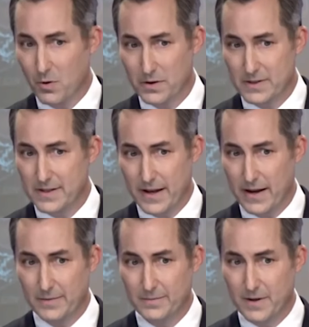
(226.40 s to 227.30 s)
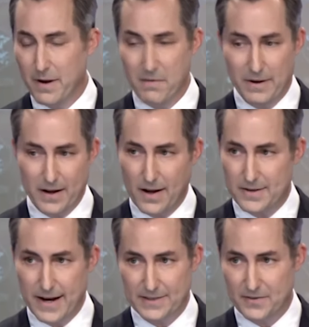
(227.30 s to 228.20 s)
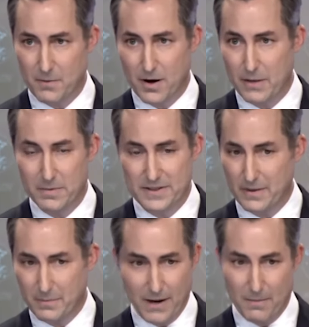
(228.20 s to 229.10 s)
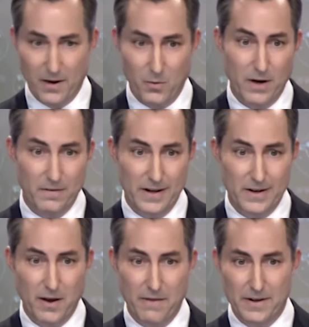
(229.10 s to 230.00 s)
today. There may have been contacts from our embassy, but I'm not aware of any. Don't have any to